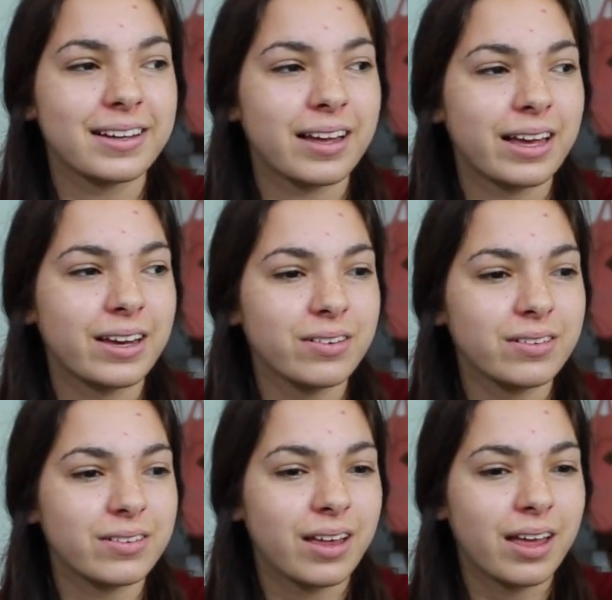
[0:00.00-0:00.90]

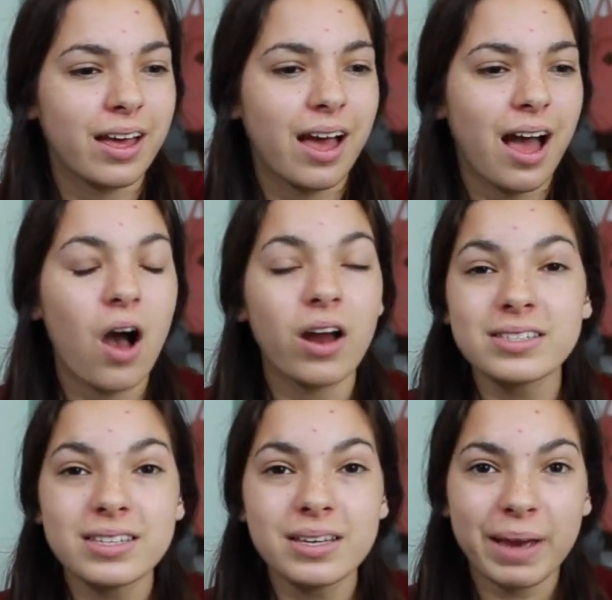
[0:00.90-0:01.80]

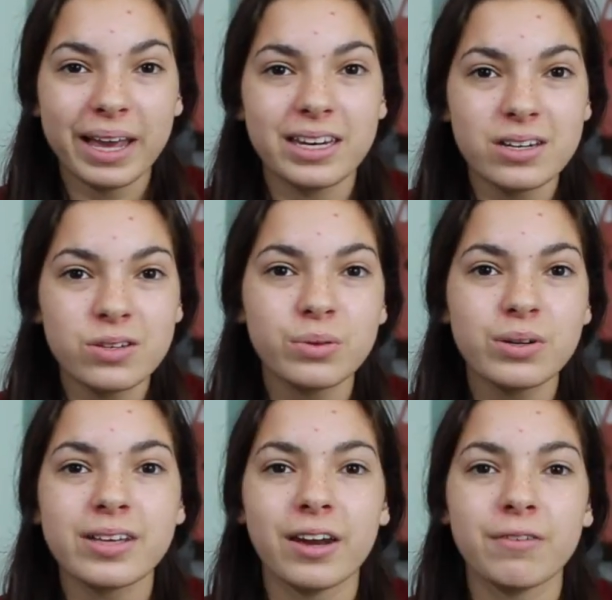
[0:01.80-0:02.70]
honestly, my eating disorder
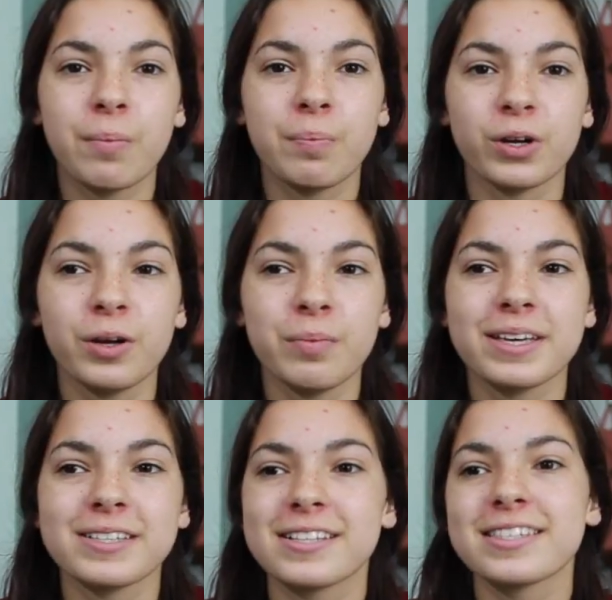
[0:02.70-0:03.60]
is kind of a blur,
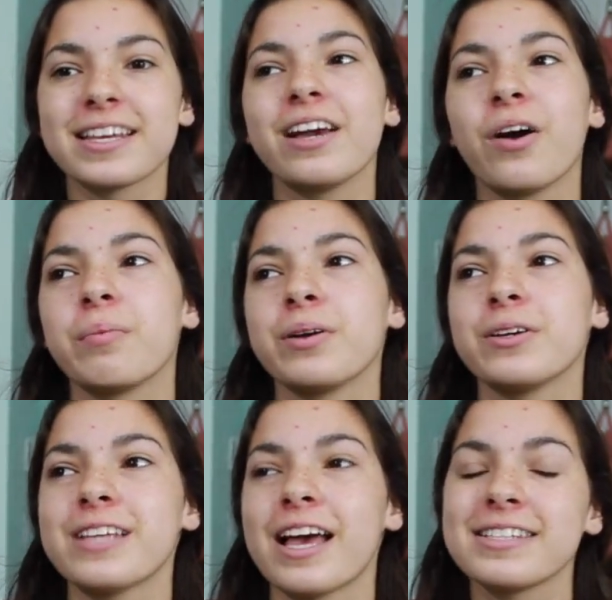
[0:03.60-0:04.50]
because it's like
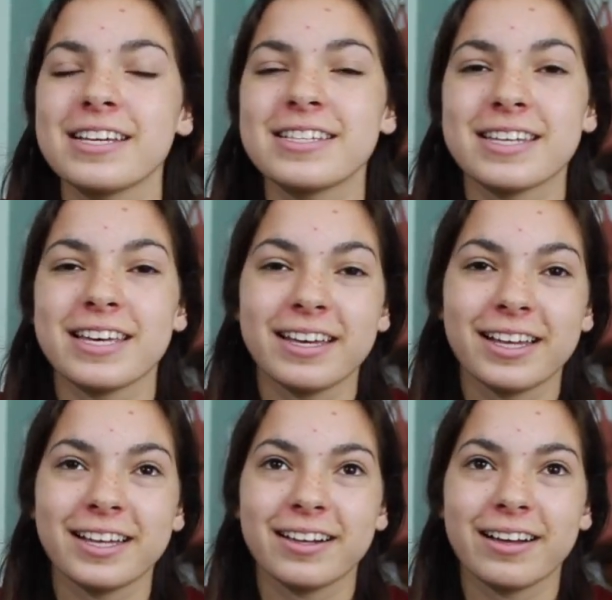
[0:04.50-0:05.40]
almost as I see
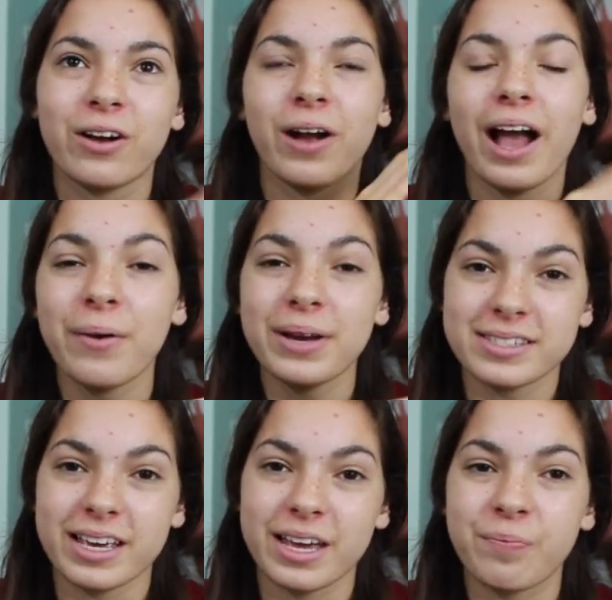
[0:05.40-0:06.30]
it, or how I
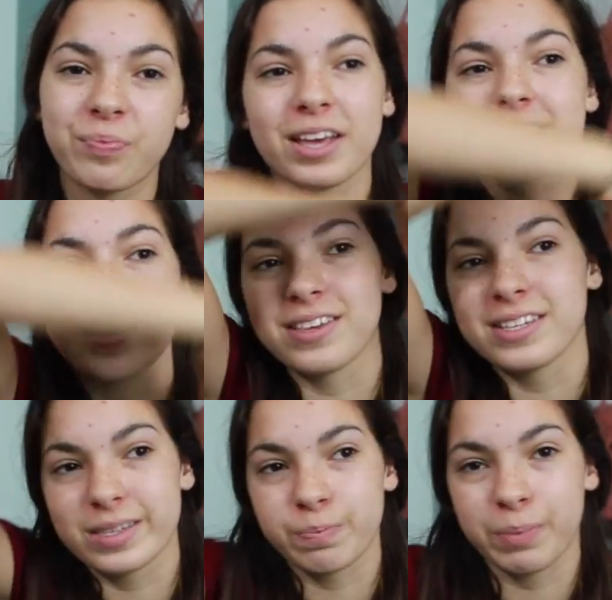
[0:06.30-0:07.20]
see it, is that
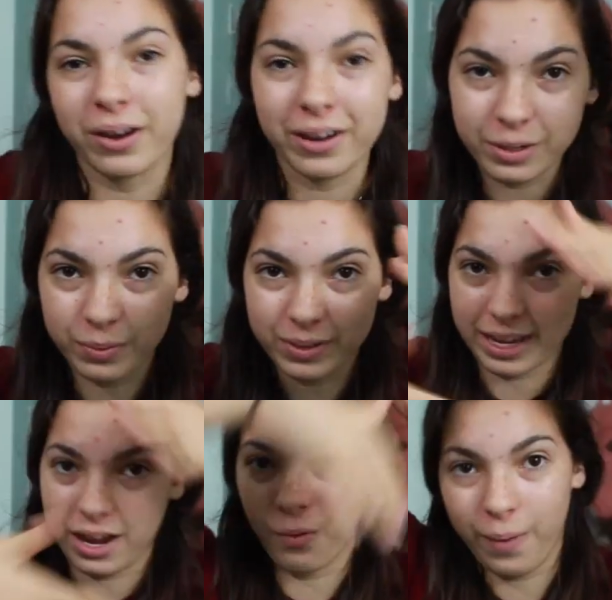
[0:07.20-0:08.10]
this spirit was
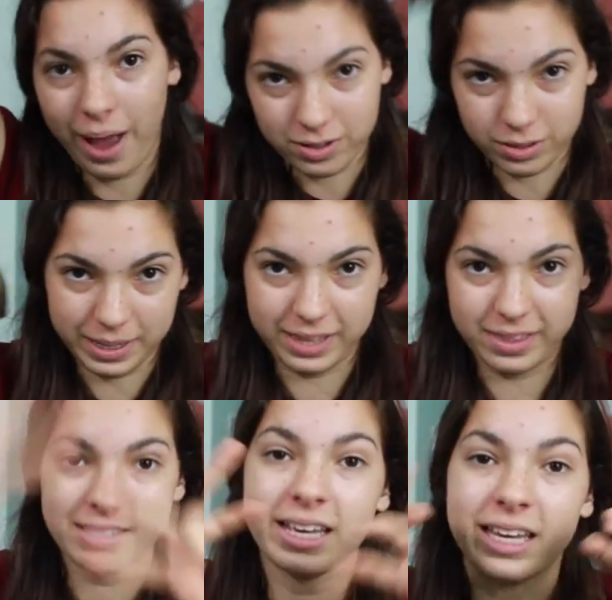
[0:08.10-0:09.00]
like around me,
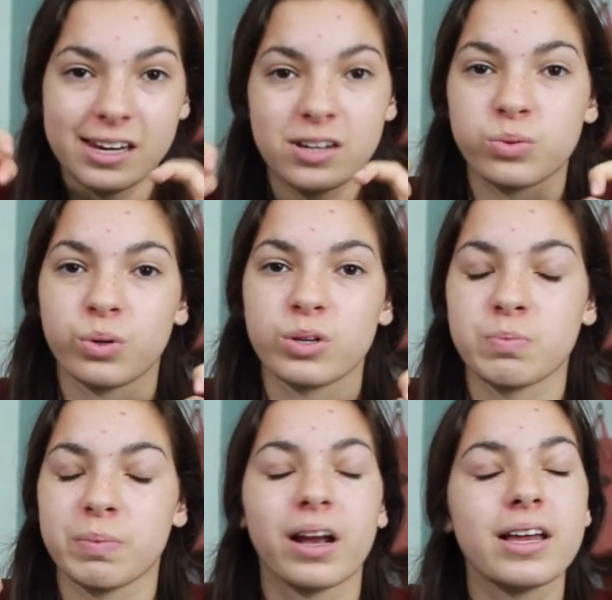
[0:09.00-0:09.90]
this eating disorder
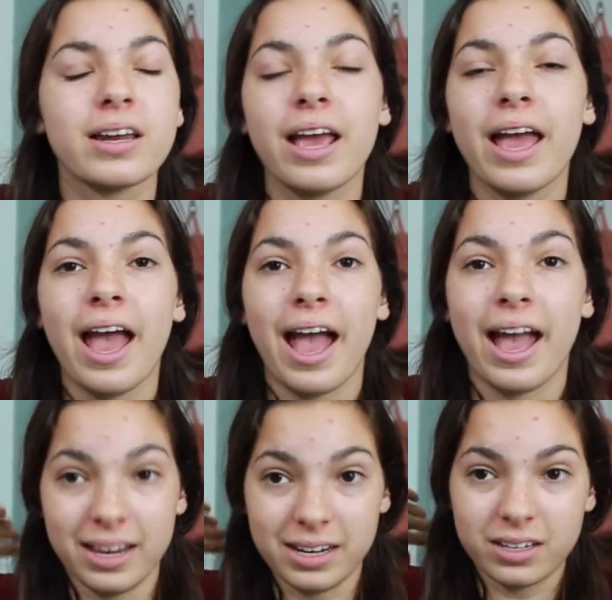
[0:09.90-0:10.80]
spirit,
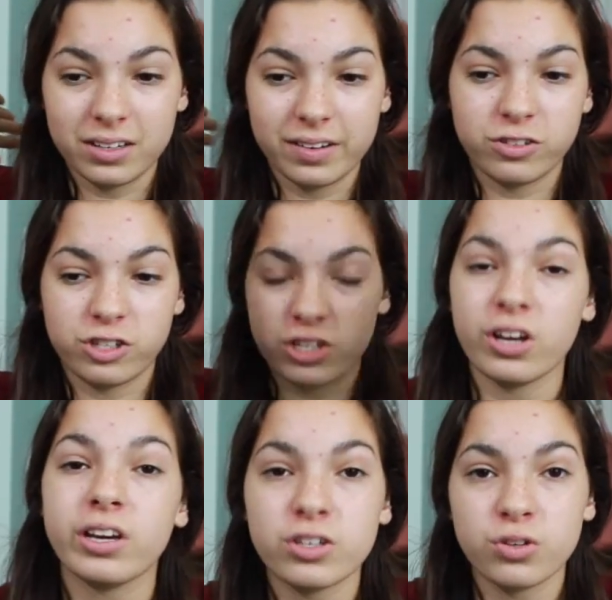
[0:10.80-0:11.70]
and she
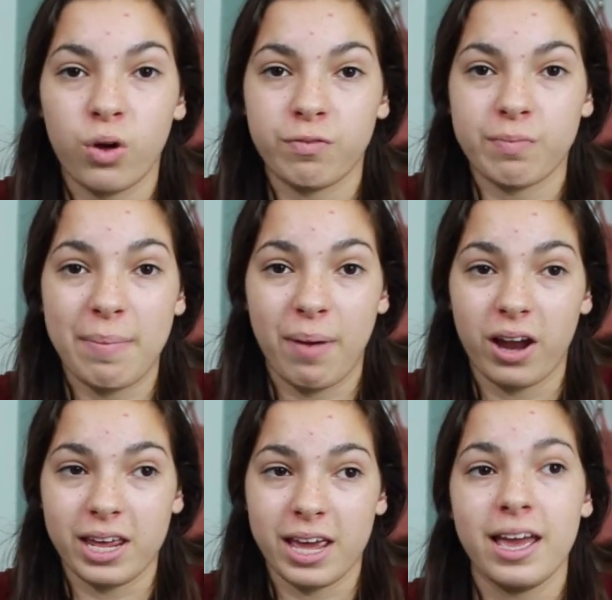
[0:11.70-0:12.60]
took control of my
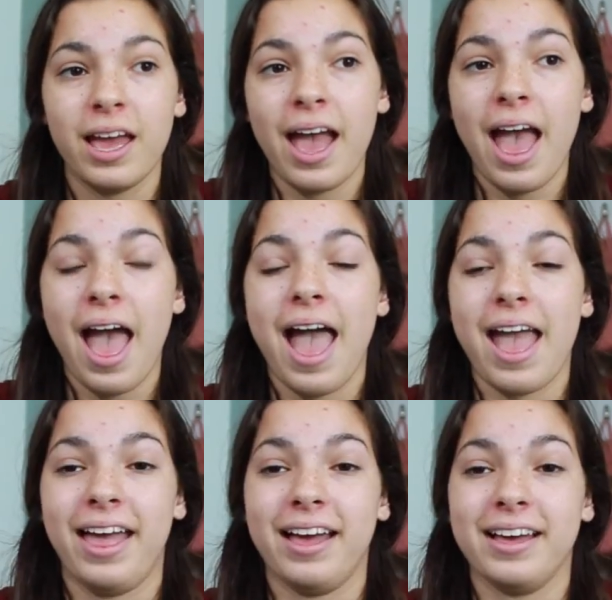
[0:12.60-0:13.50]
body,
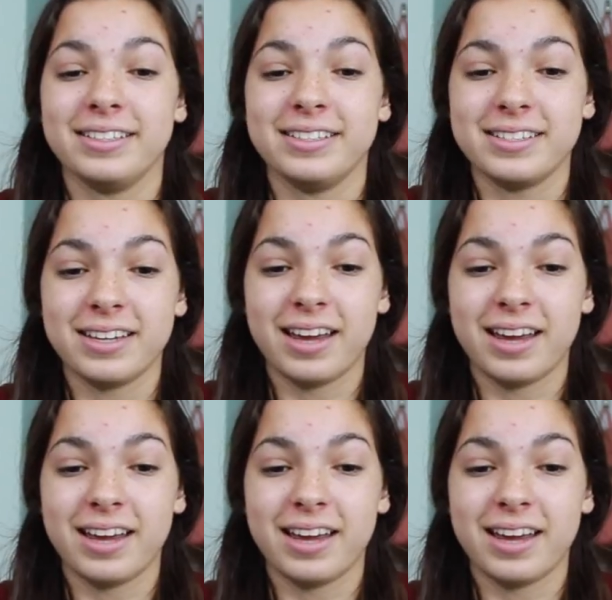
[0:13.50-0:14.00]
and